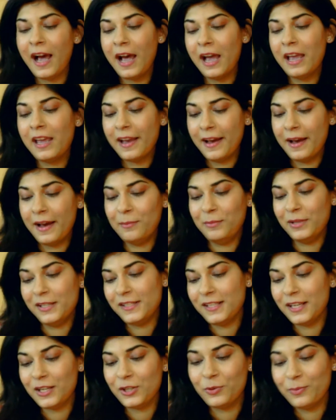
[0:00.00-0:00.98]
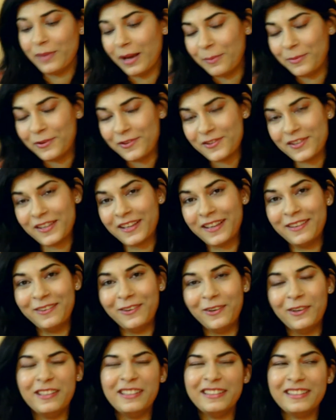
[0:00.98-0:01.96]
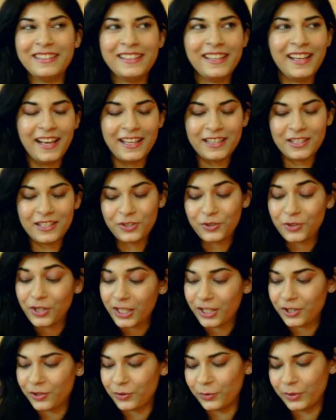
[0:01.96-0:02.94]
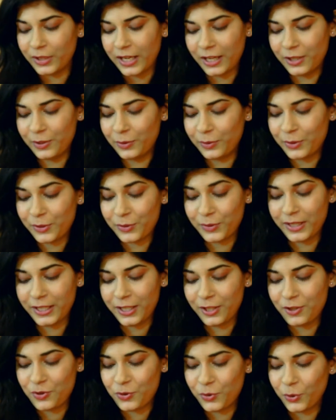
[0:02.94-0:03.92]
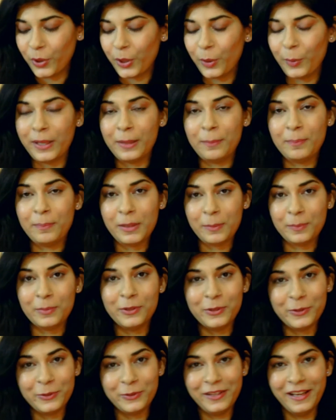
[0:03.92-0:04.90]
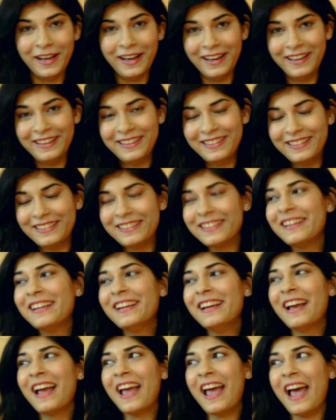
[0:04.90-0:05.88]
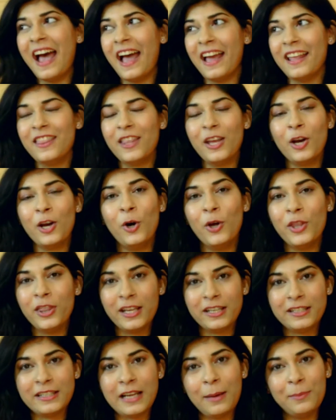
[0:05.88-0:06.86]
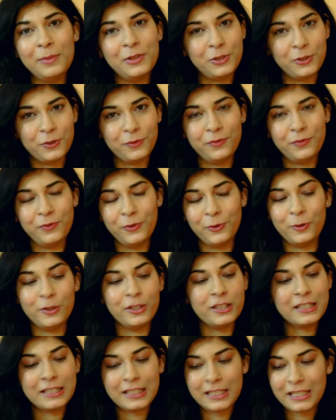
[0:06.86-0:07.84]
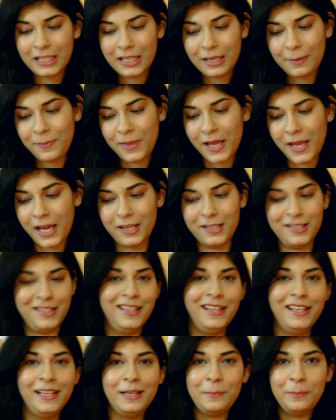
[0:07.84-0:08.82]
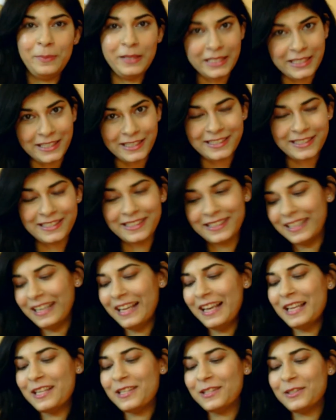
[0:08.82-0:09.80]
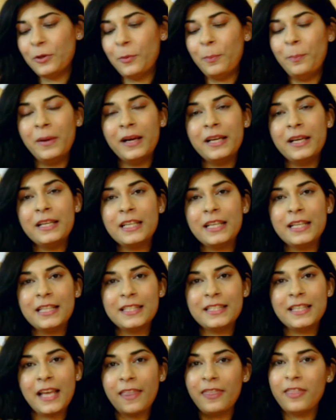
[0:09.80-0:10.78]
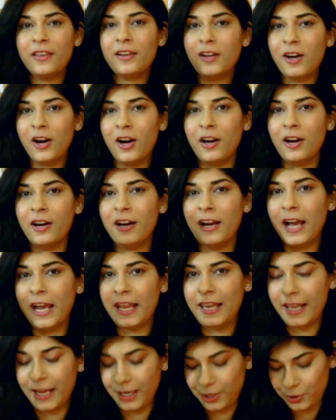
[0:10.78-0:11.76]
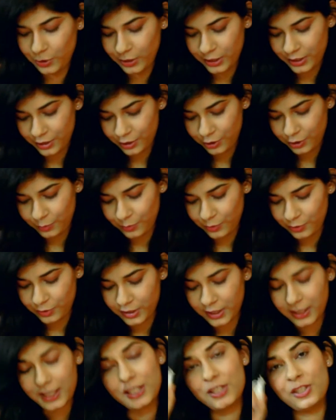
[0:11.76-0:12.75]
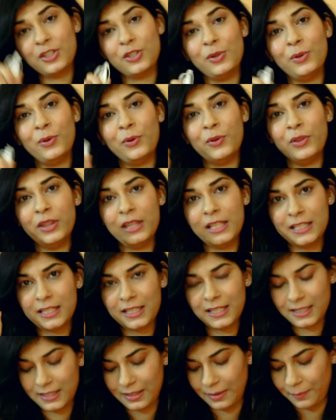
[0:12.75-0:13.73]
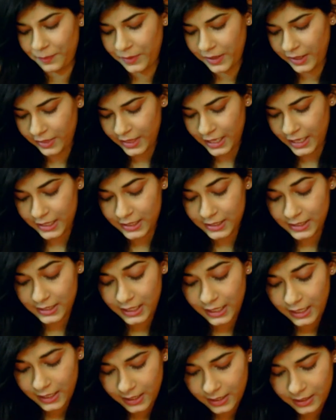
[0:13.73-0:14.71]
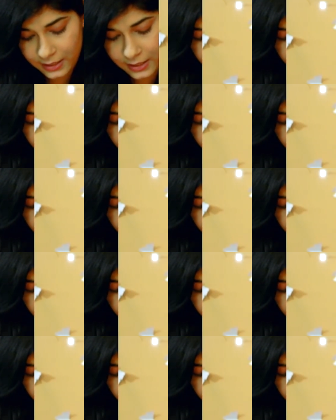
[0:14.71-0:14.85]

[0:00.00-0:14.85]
i am listening to my music and all yeah it's really rude i don't really enjoy when people do that and they're on their tablets or phones keep that aside please so but inside the car i like to listen to music so this is something that is in it